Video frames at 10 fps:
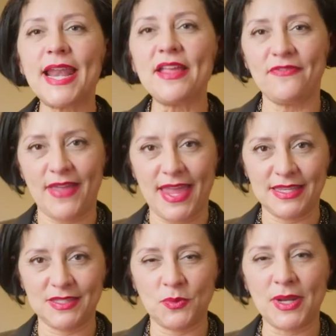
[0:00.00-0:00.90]
that I
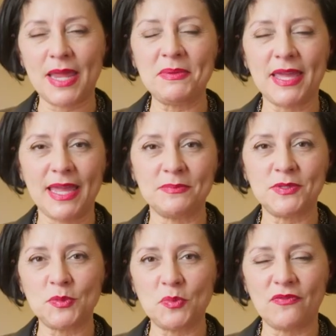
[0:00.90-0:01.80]
faced when I became
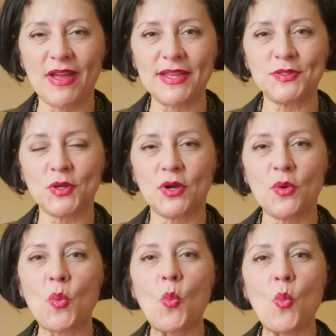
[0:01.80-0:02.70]

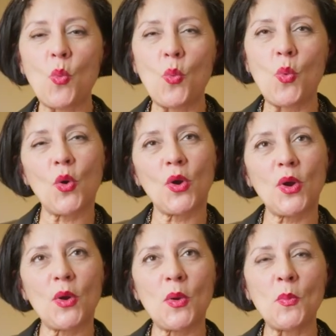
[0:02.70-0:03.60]
supervisor
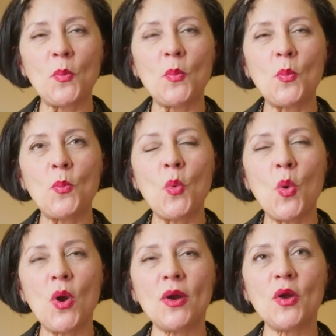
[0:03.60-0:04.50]
were
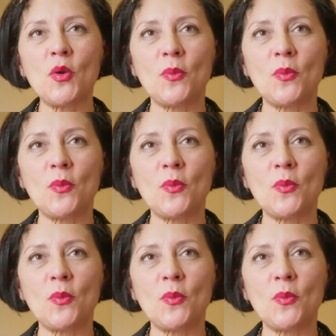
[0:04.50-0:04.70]
more